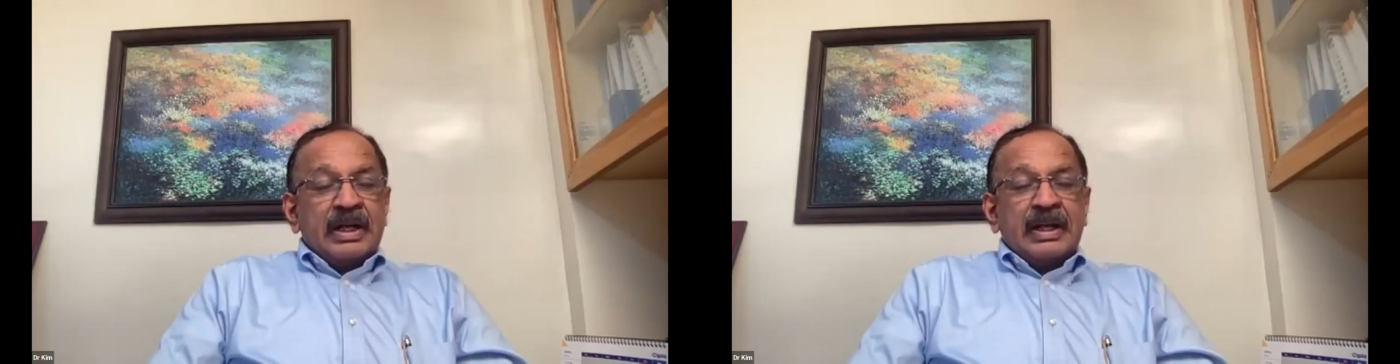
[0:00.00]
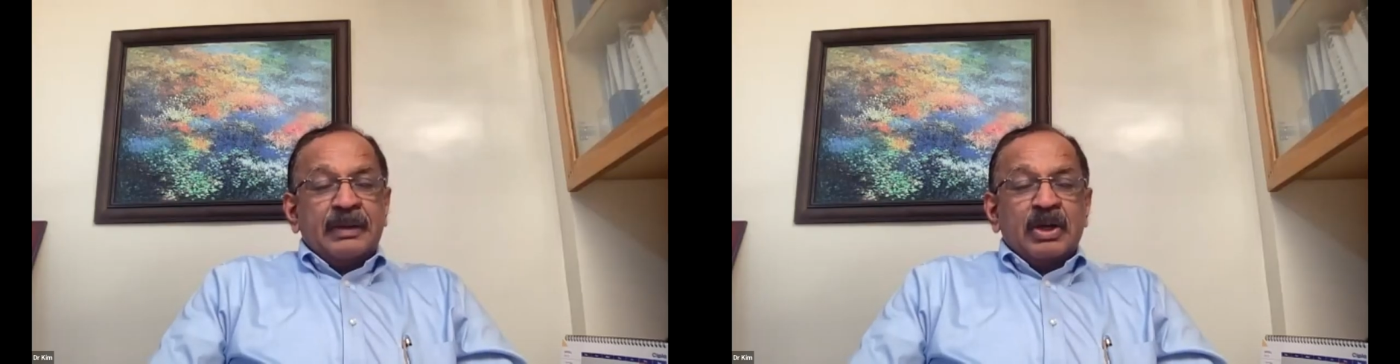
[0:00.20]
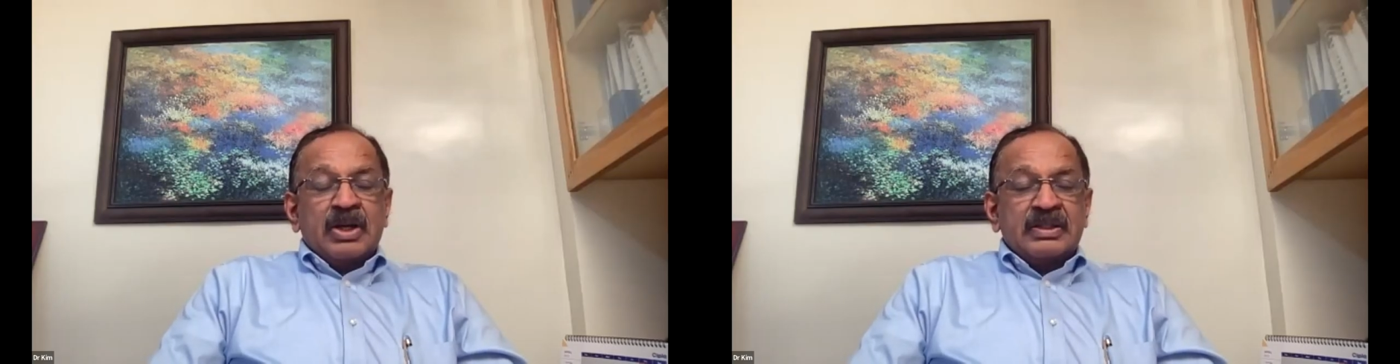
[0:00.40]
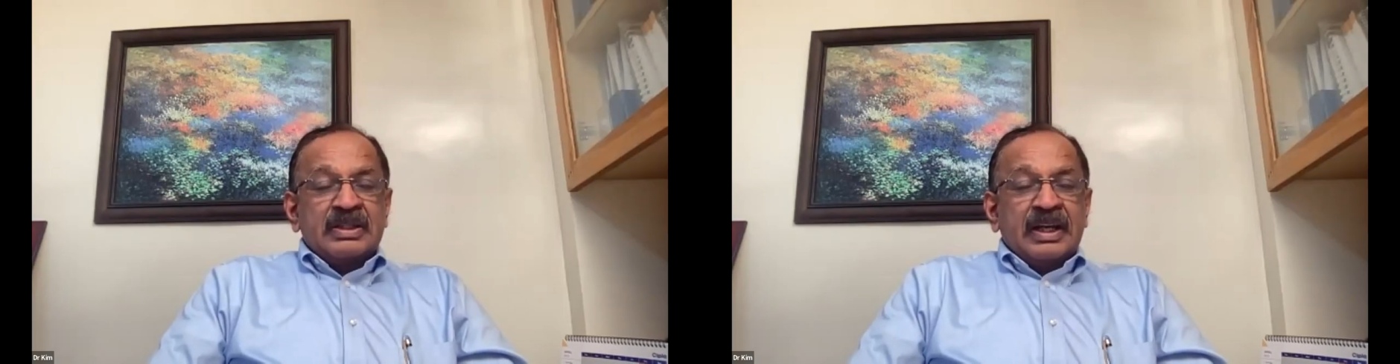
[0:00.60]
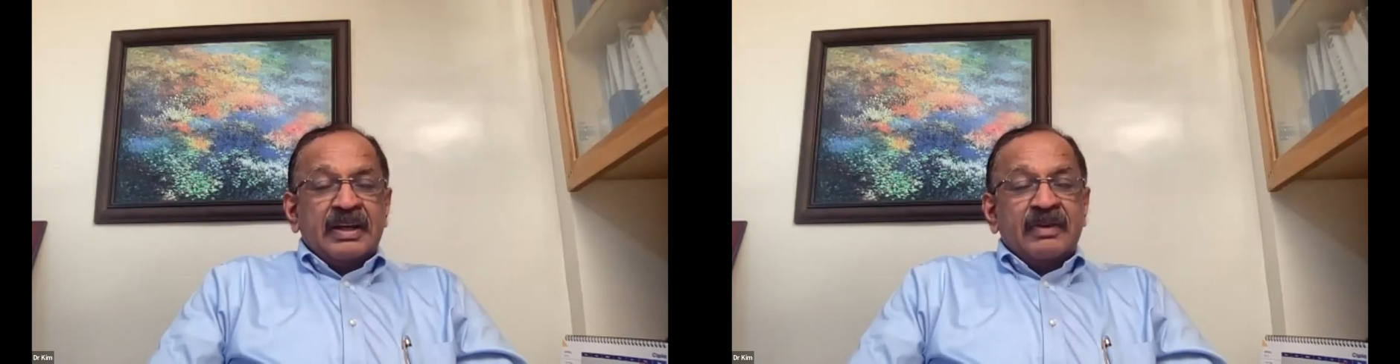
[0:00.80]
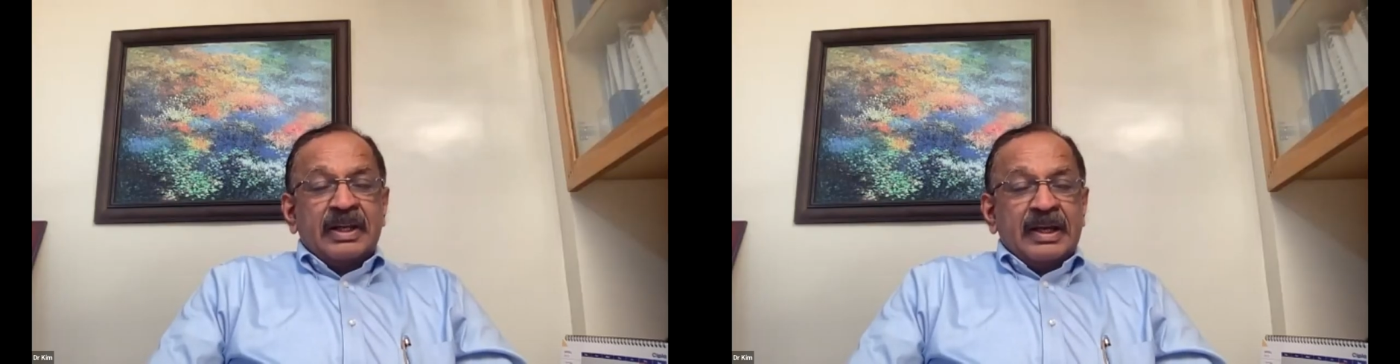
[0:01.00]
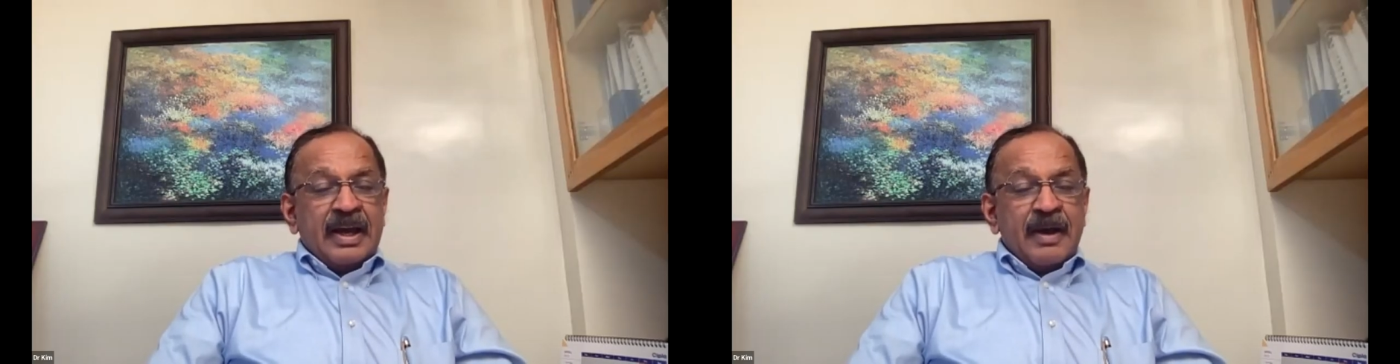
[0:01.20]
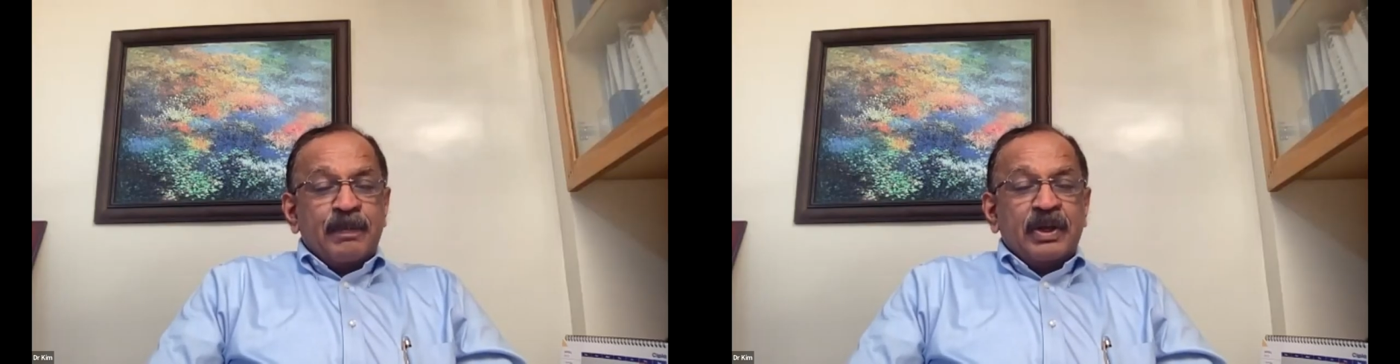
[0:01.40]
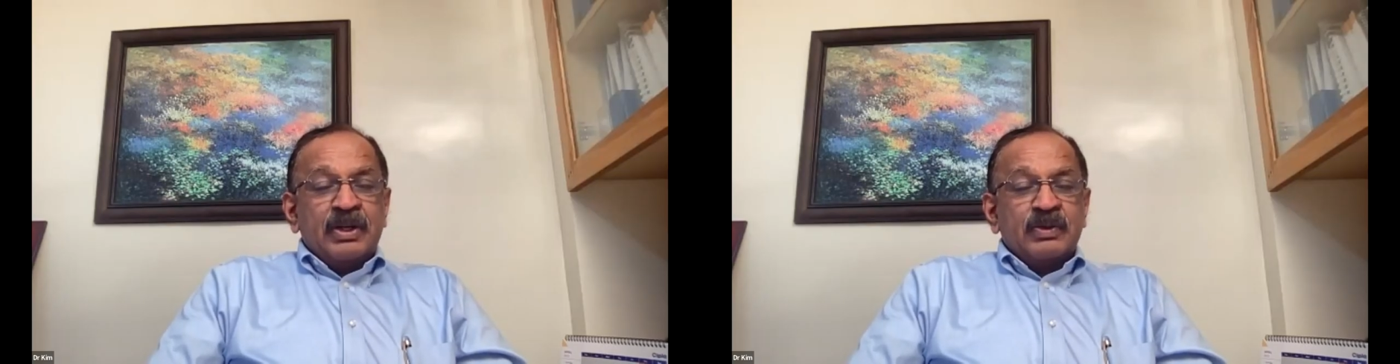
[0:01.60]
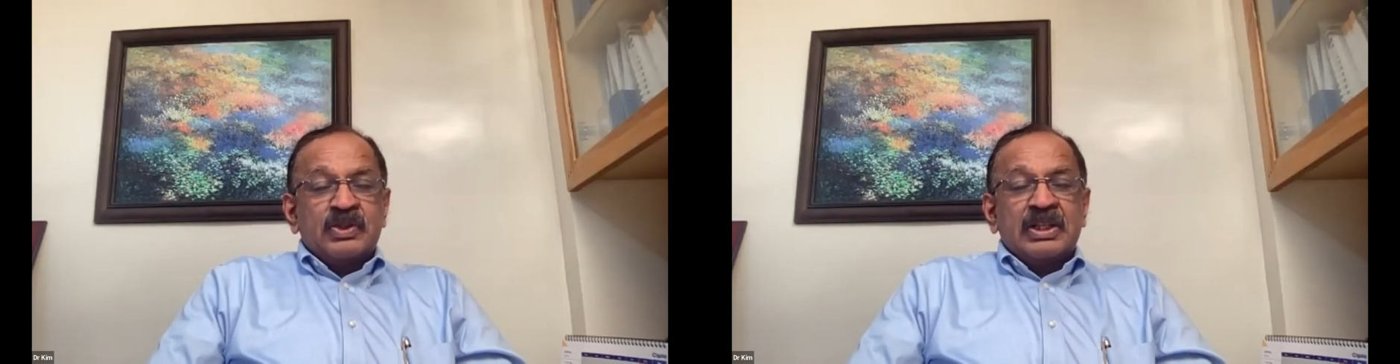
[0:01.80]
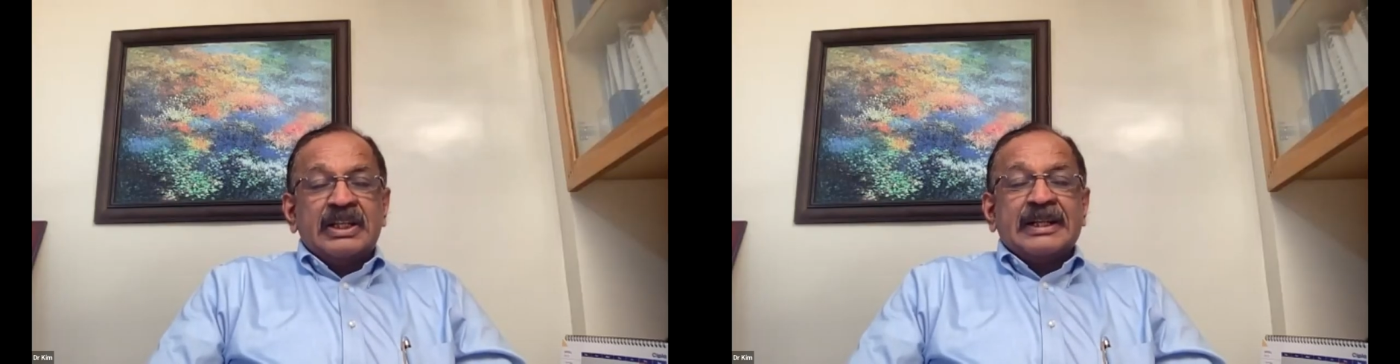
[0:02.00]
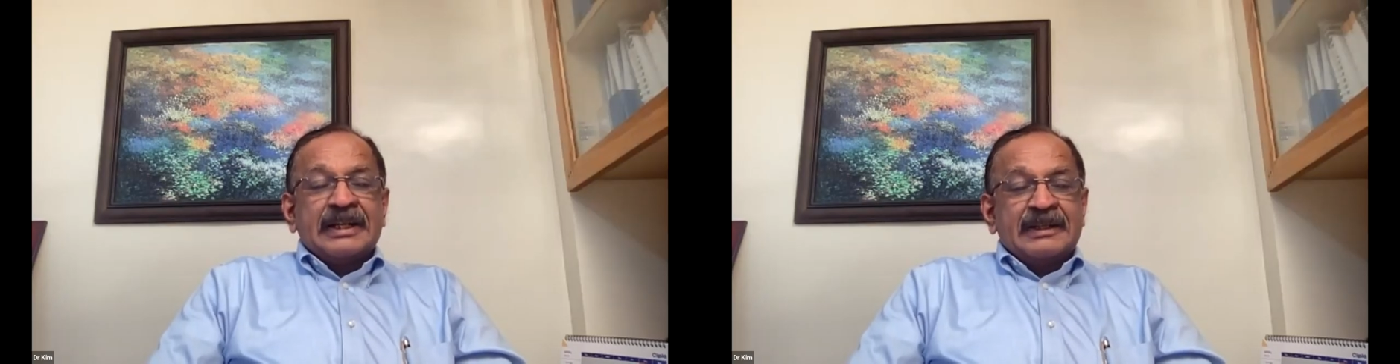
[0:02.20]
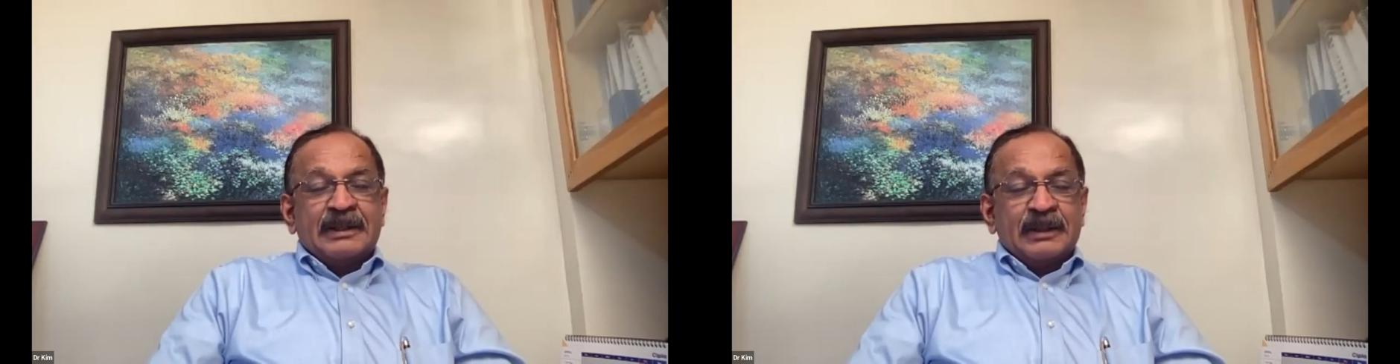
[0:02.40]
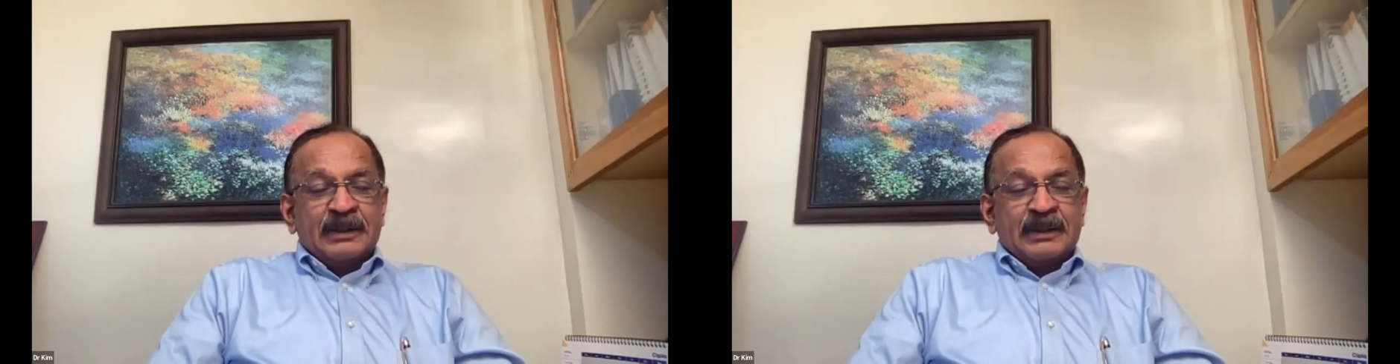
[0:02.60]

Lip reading: Definitely, because they are very happy to see that,